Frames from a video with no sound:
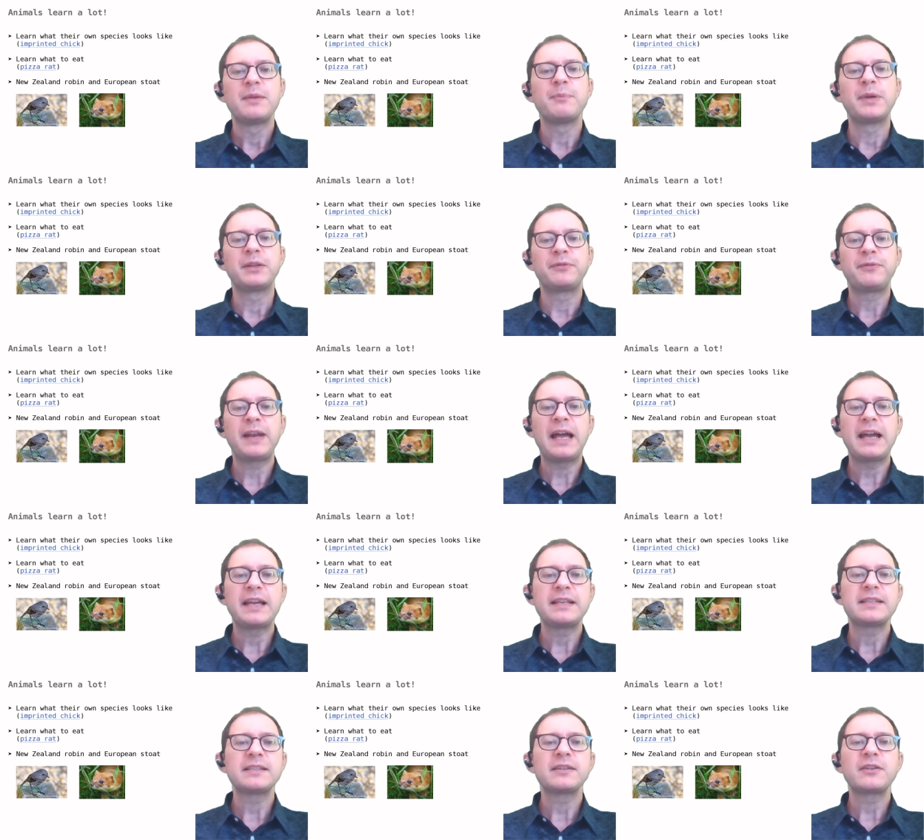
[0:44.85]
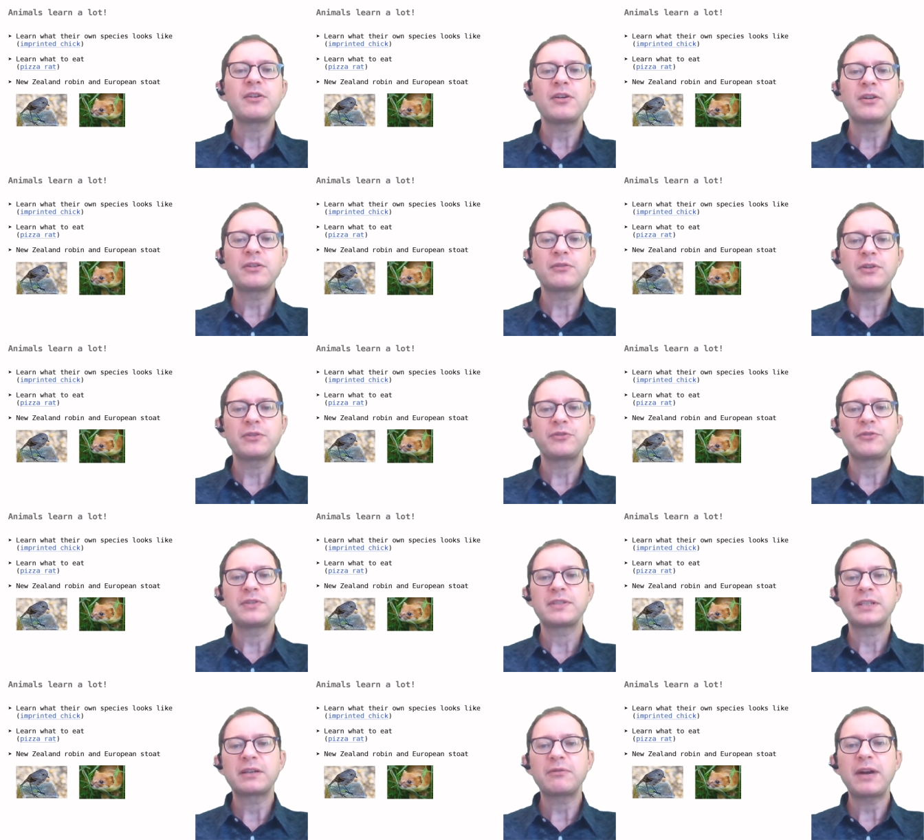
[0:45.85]
But flies, cockroaches,
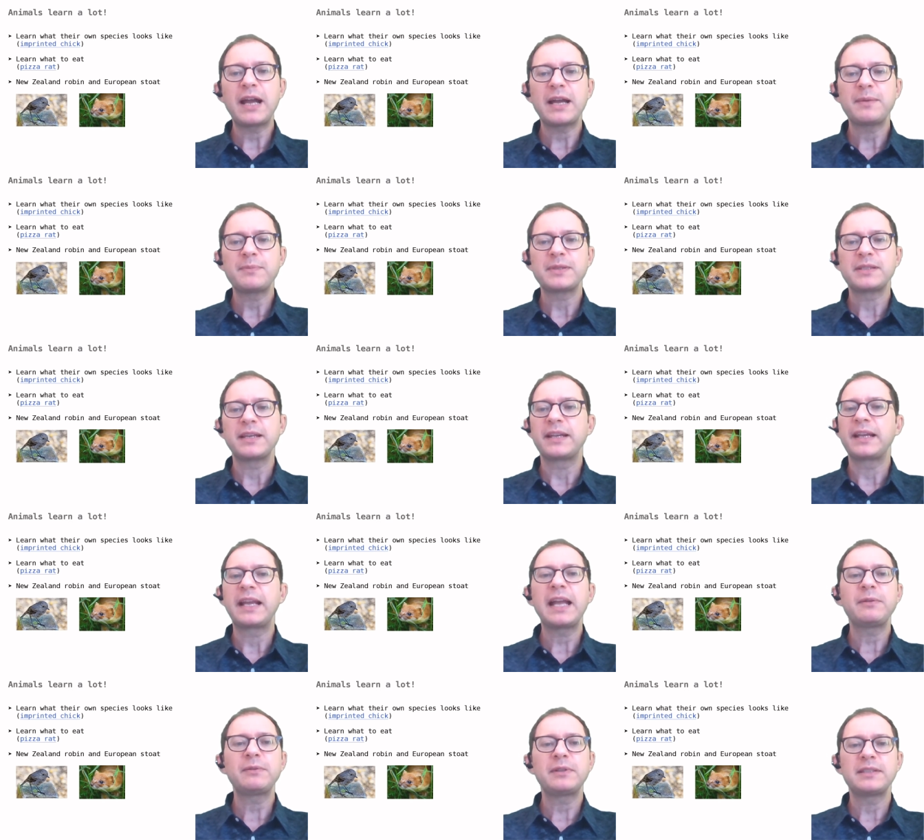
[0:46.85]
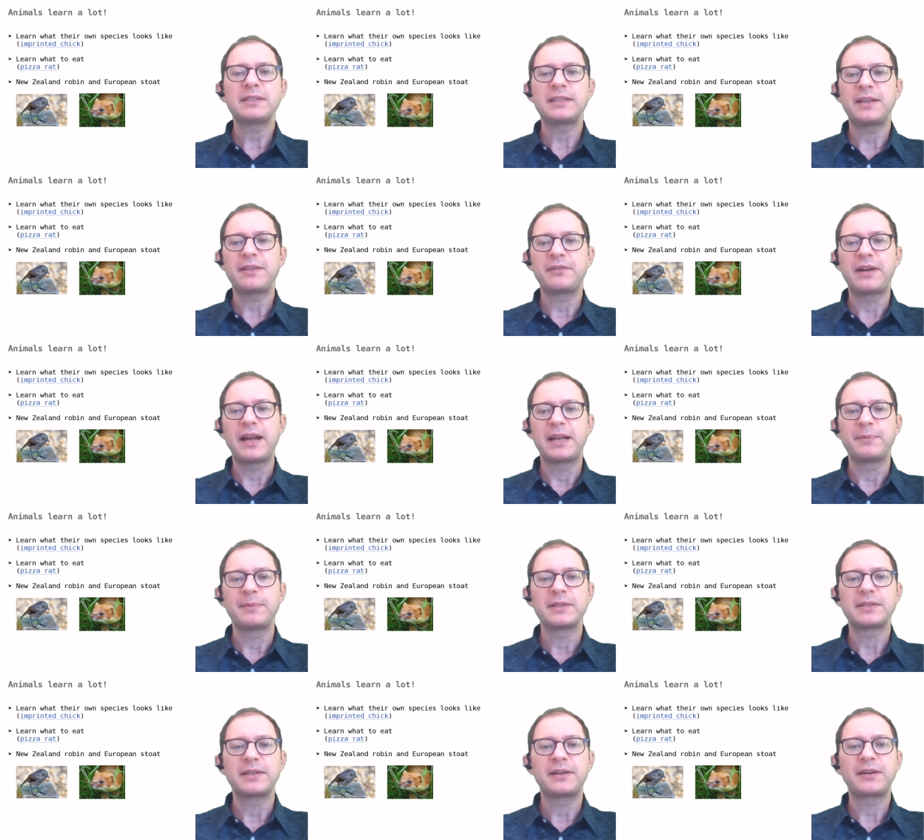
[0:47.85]
crabs, and countless other
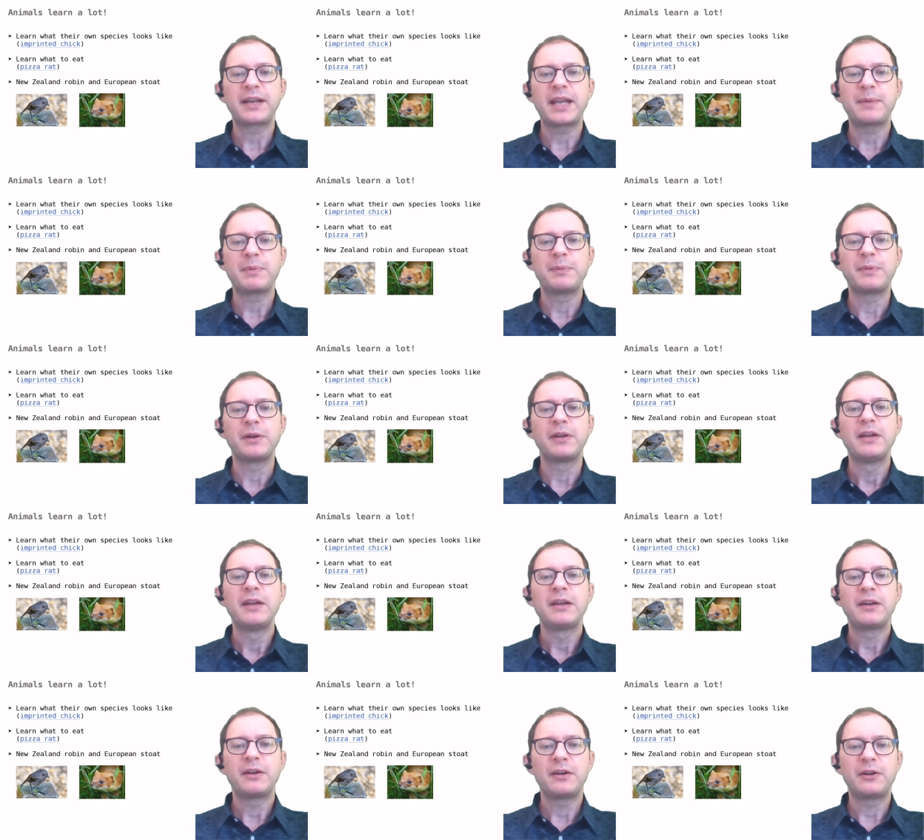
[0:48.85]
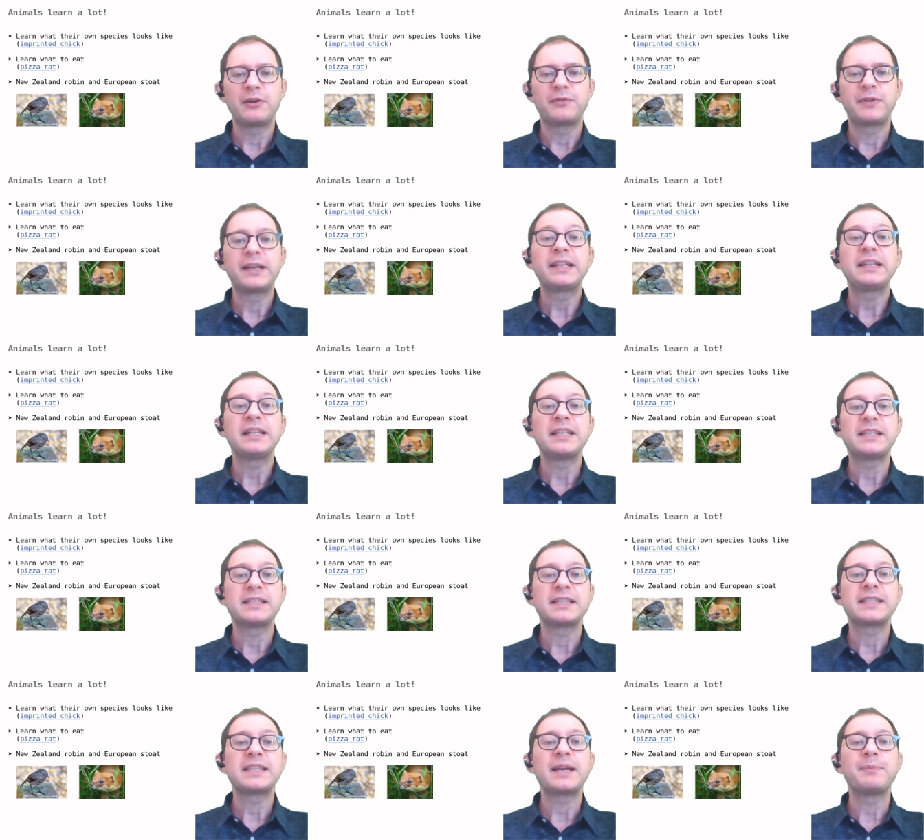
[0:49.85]
animals are capable of at least
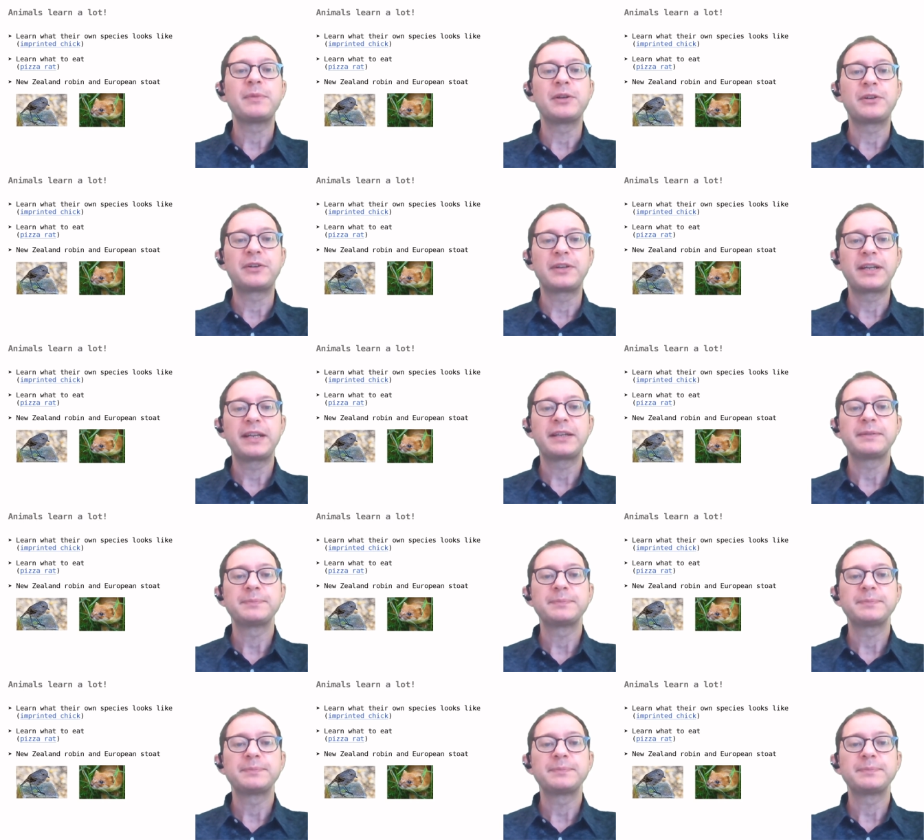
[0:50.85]
some learning.